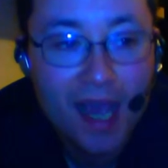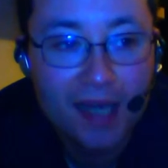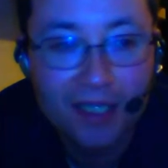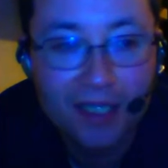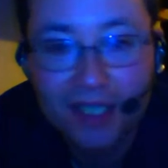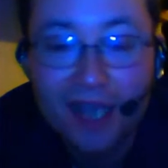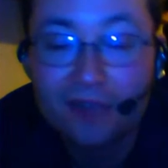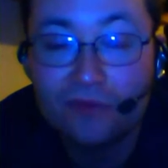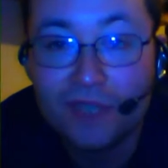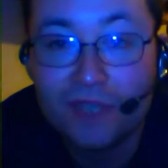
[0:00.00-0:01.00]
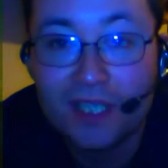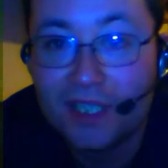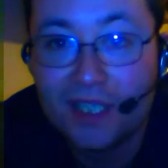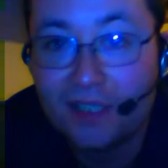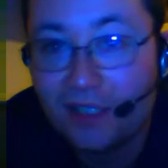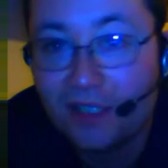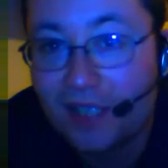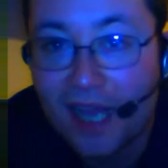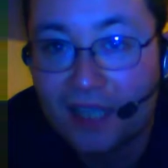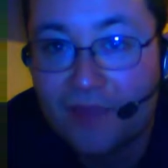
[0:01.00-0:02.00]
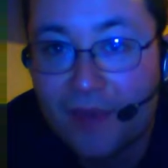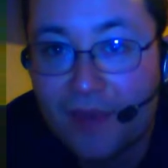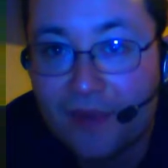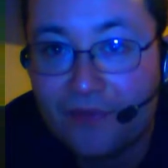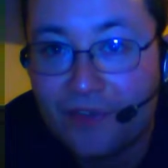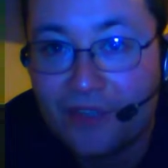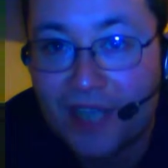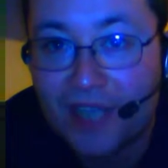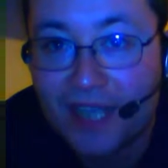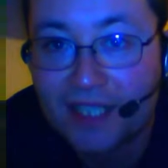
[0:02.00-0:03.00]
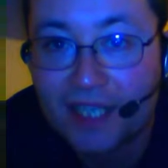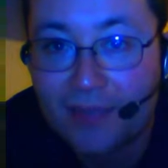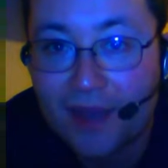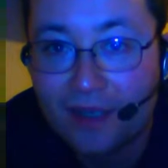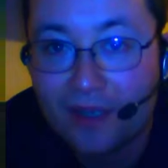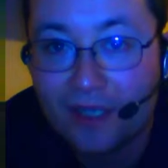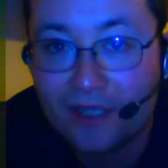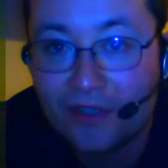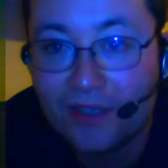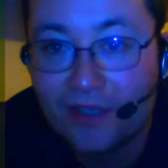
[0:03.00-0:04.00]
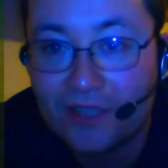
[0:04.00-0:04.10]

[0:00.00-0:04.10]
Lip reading: And a second reason that has made me enthusiastic about doing this